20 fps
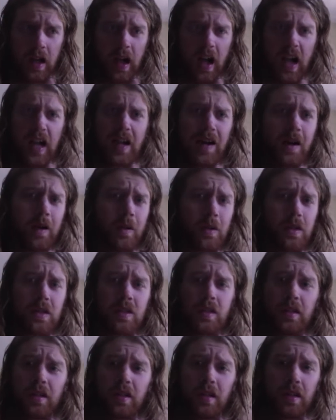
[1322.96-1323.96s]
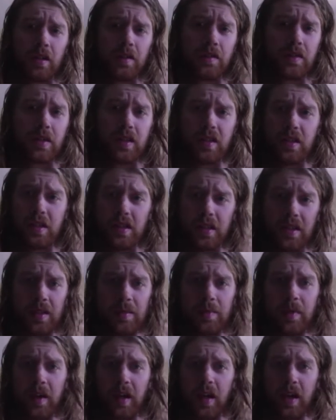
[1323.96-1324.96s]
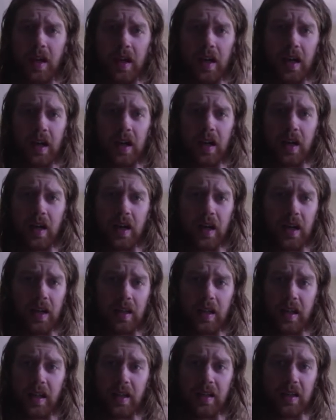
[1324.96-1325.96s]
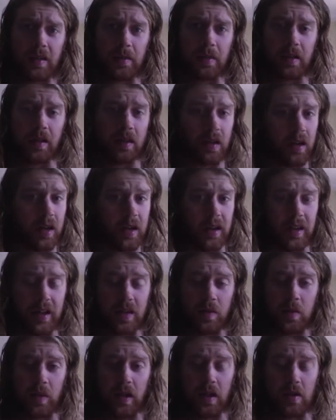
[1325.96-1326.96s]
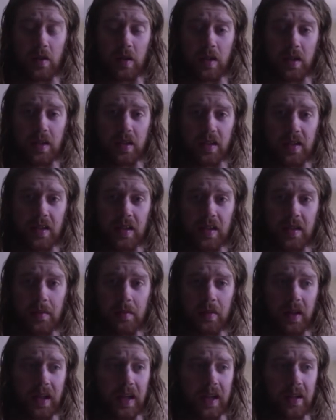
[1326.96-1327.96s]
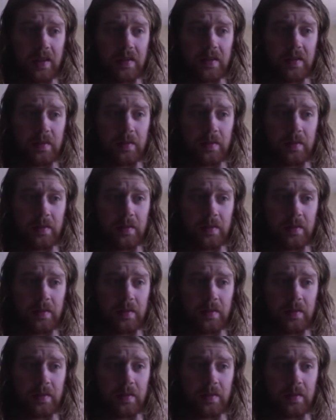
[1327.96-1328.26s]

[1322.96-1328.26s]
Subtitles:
I always loved Sleep. I like them a lot, and that's why I wanted to see them live.